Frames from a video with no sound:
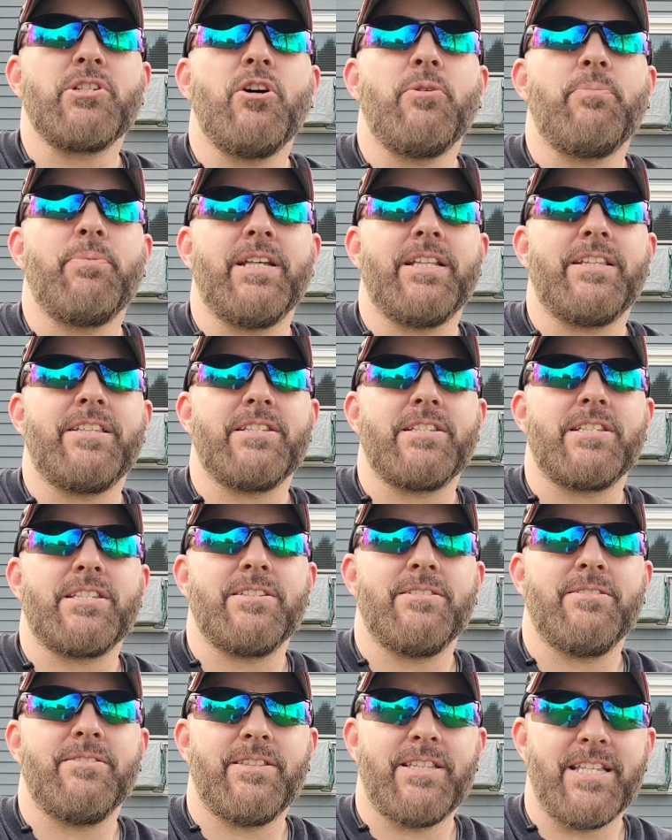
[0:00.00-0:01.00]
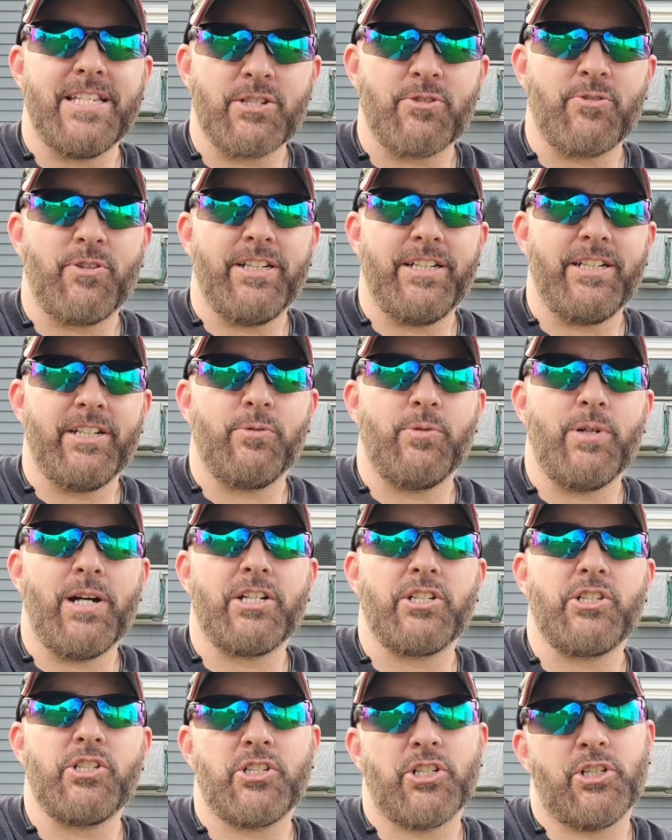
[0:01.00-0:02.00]
hoping that this, this right here will
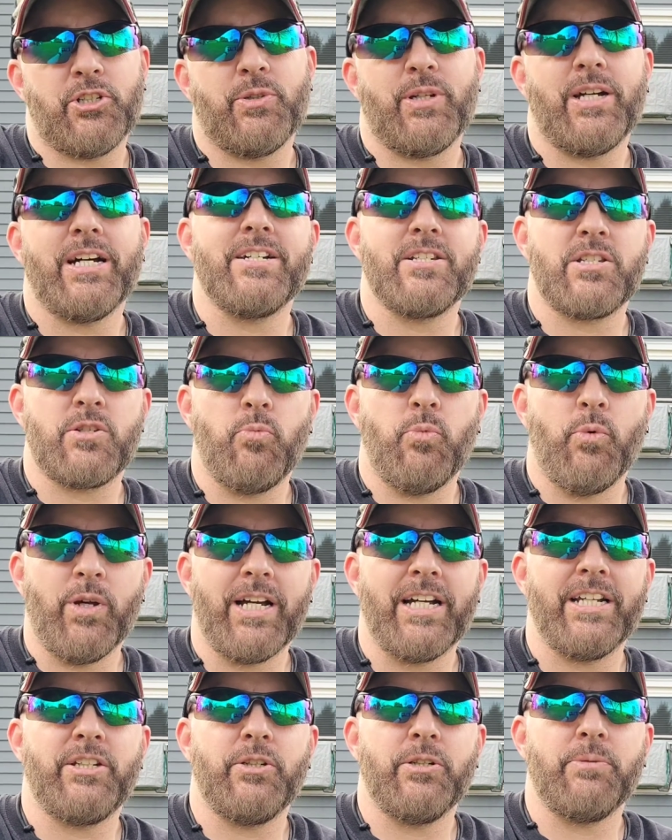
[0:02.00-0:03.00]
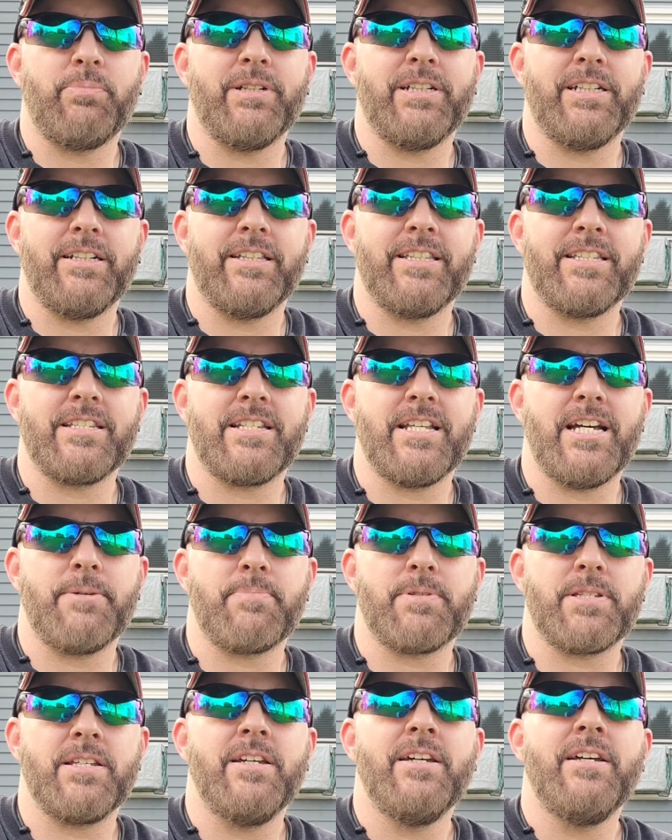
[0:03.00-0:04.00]
actually show you guys what I do to put into these
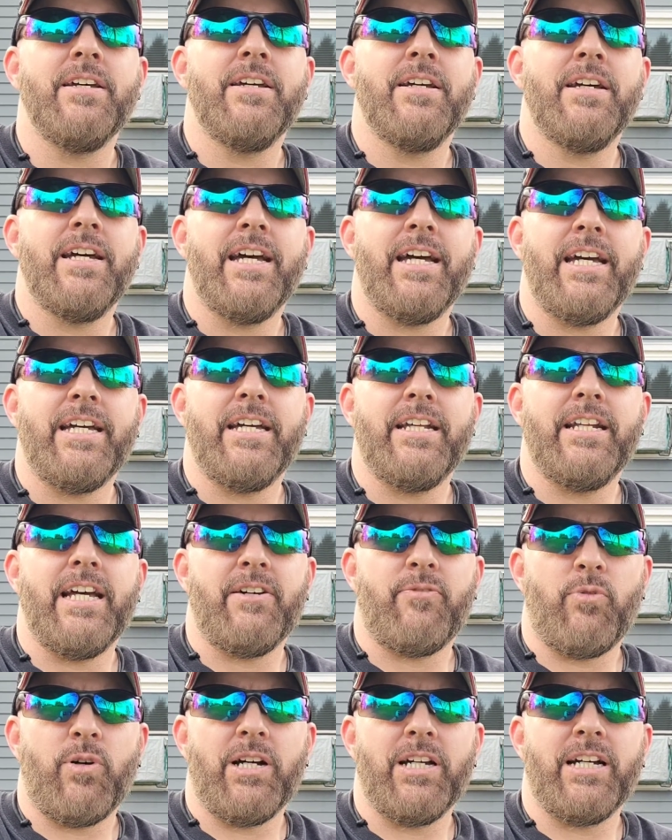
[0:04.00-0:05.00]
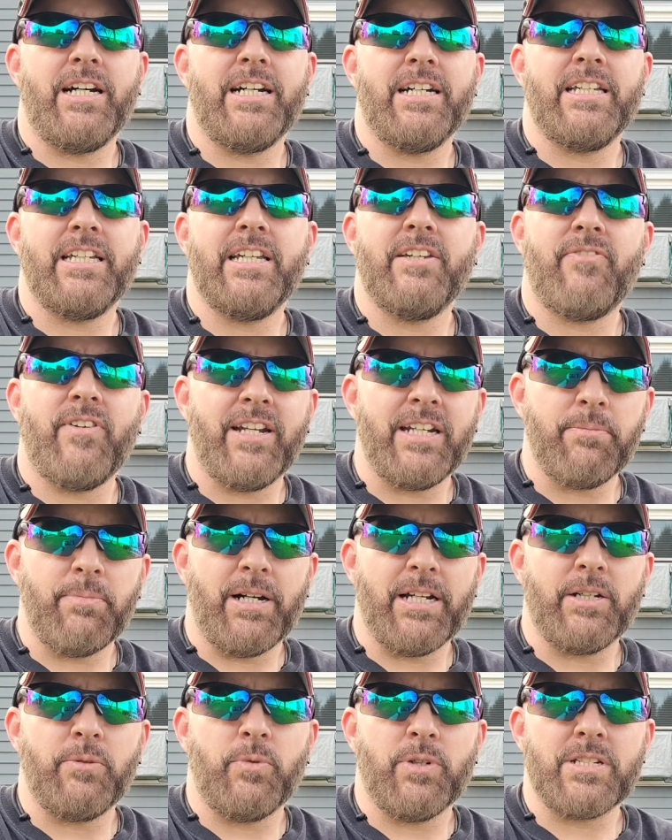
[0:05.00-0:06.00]
steps. And F Y I, if
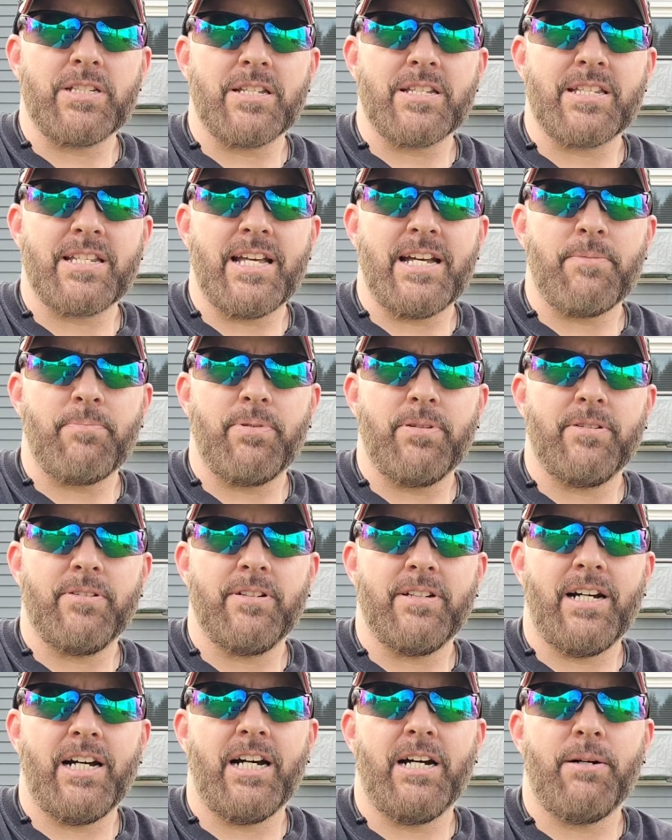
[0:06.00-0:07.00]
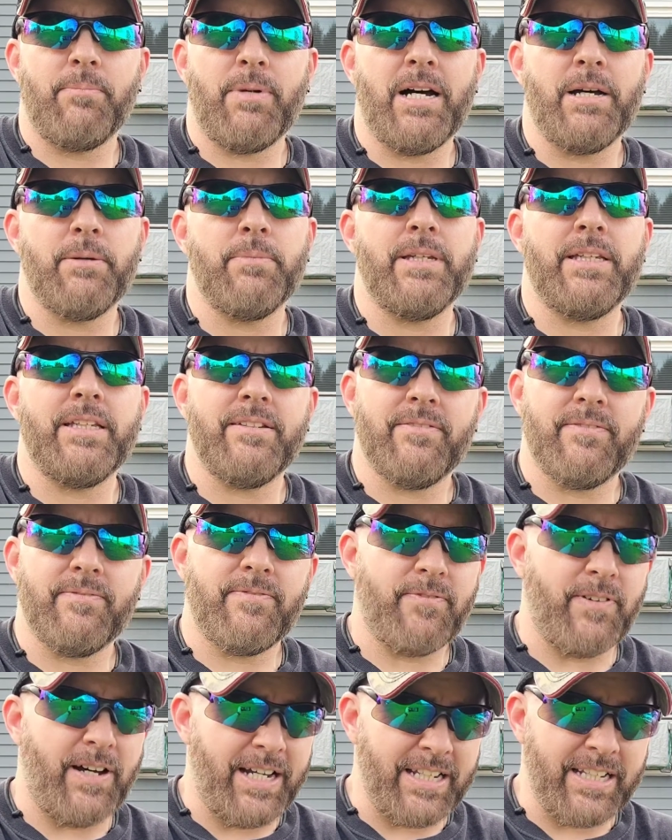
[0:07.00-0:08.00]
anybody wants a step, um, I'm
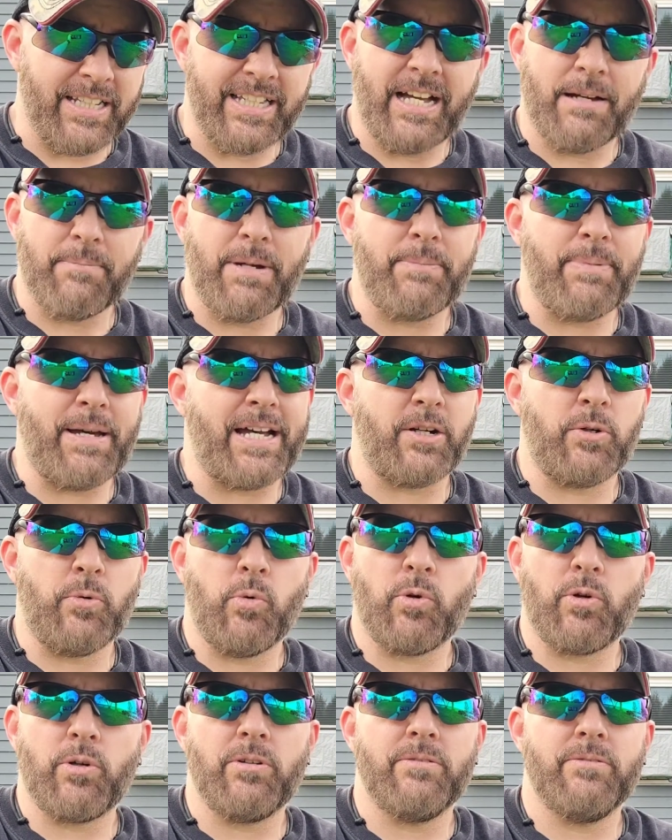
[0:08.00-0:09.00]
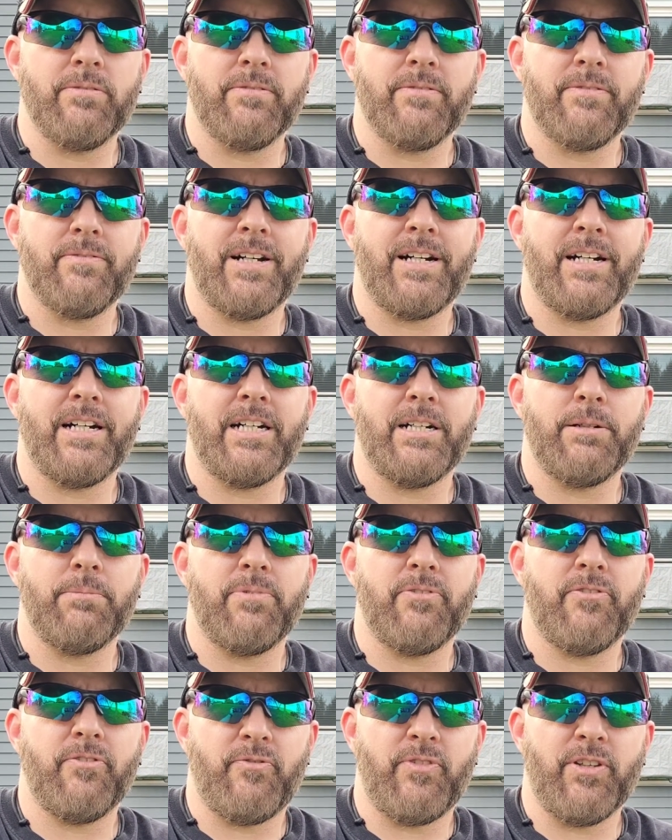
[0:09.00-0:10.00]
finally got my back order um
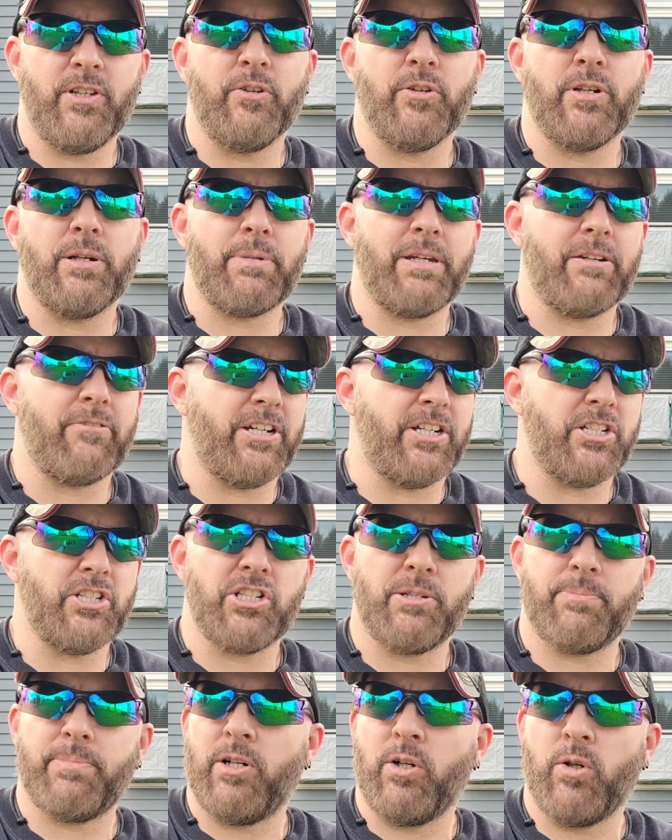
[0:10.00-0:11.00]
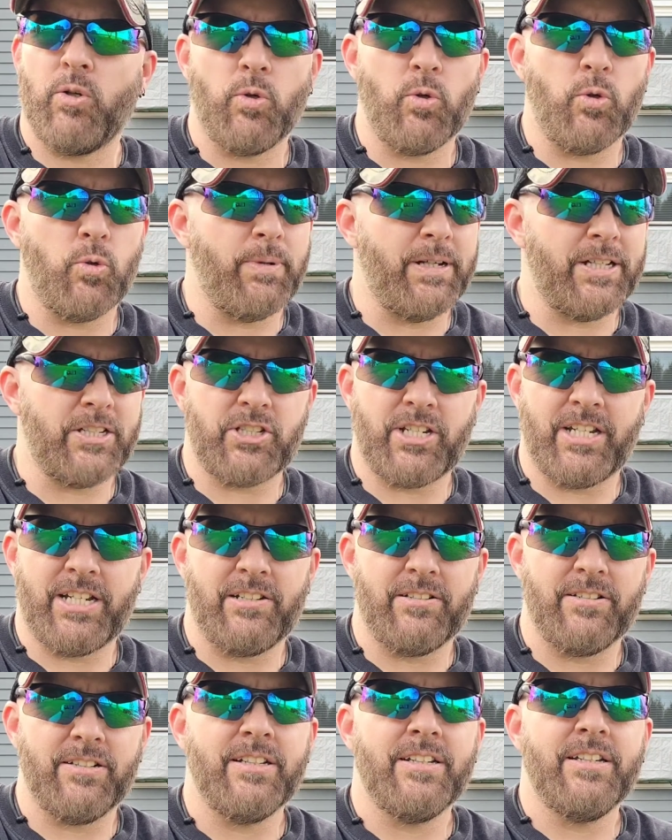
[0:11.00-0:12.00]
fulfilled. I'm getting ready to ship a whole bunch out,